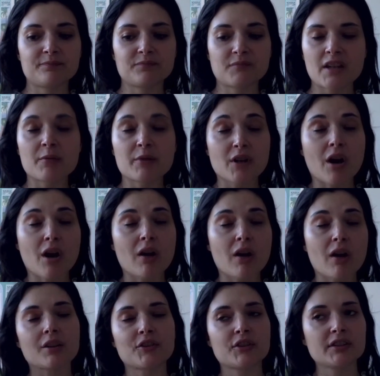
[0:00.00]
I don't want to call it
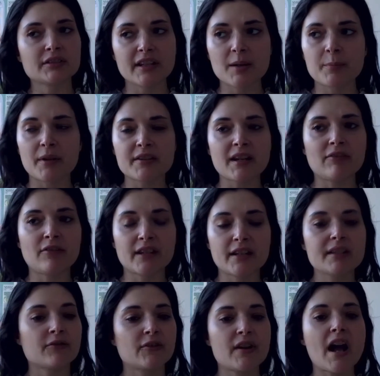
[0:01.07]
hostility, but definitely a
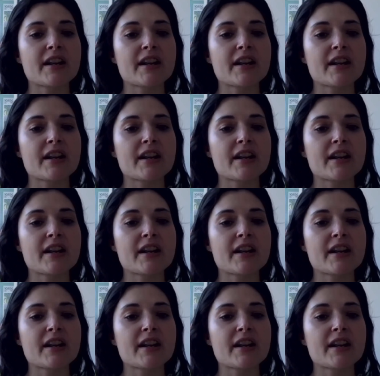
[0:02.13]
different